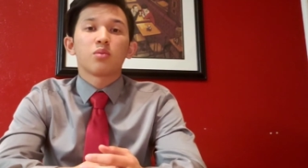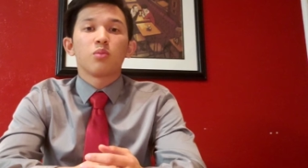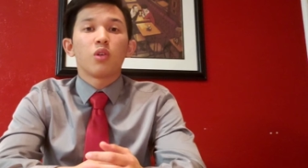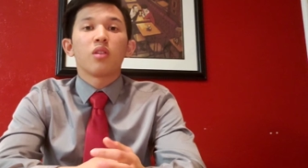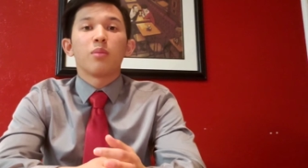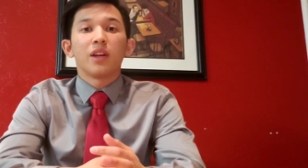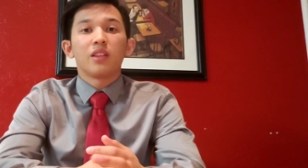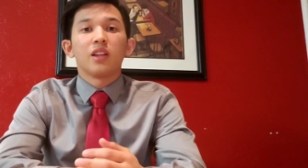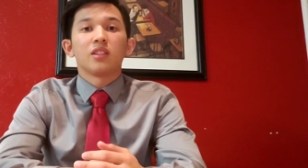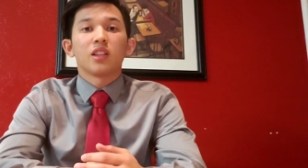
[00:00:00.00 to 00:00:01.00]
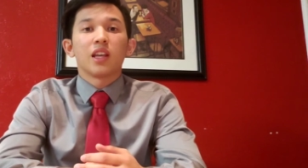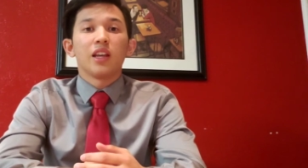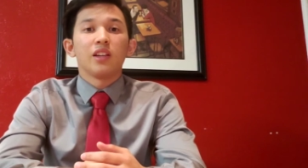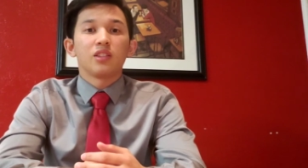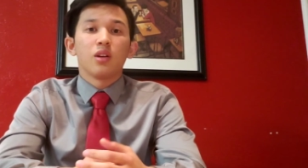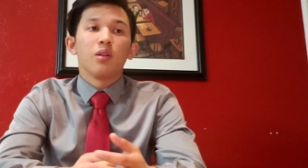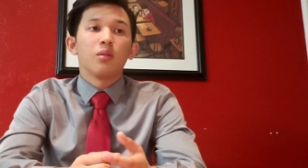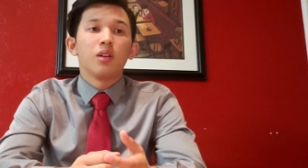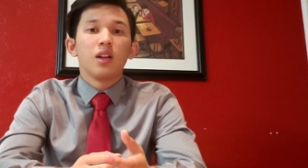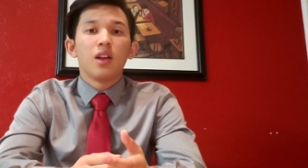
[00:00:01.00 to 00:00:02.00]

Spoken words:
one of the big things that they show,